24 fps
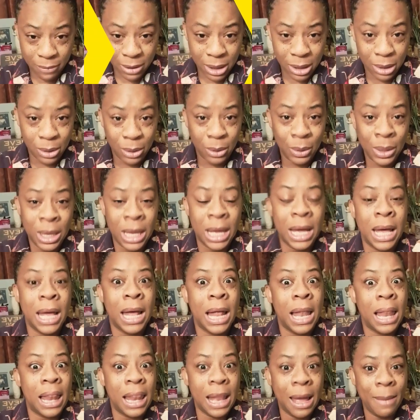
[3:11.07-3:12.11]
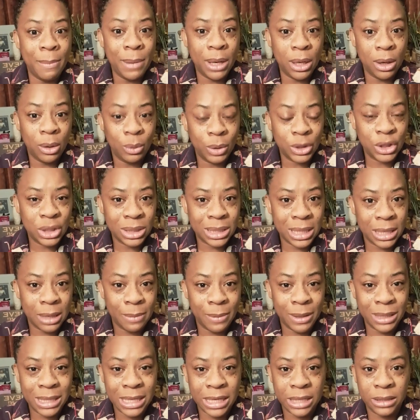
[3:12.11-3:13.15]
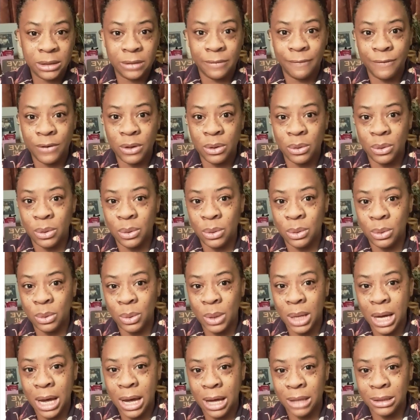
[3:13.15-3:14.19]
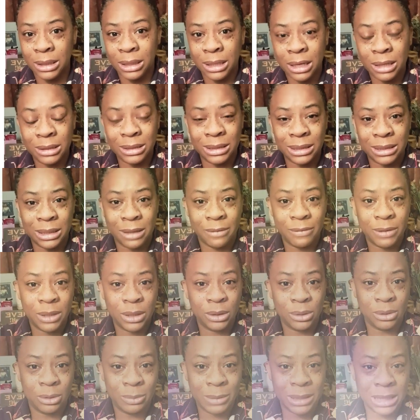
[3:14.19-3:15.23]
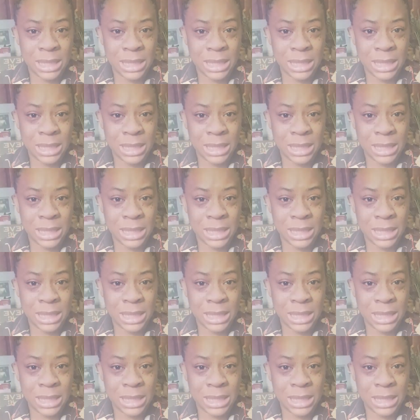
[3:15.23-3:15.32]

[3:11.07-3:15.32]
How could she respond? He had been let down by her. She had heard gossip